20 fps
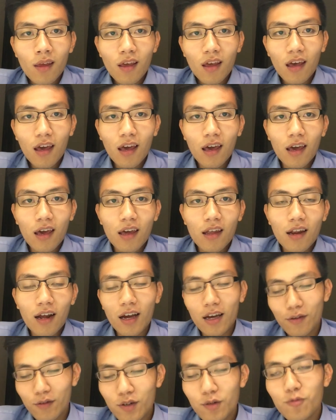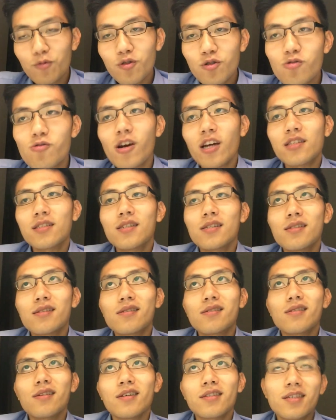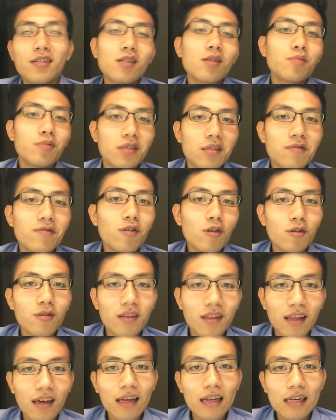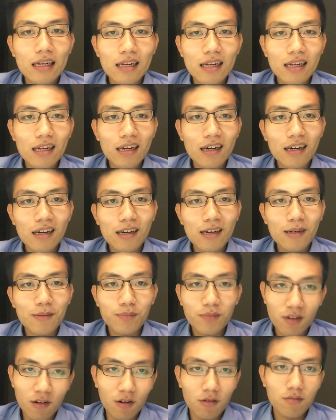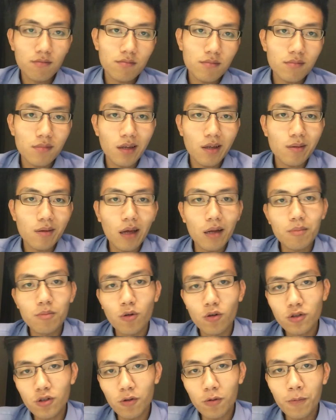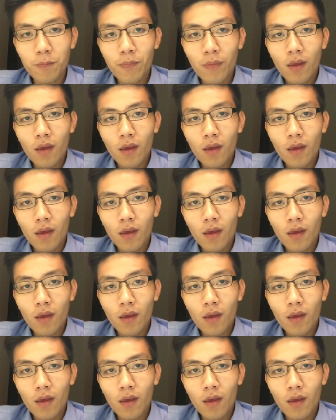and I haven't regretted a single bit following that that motto.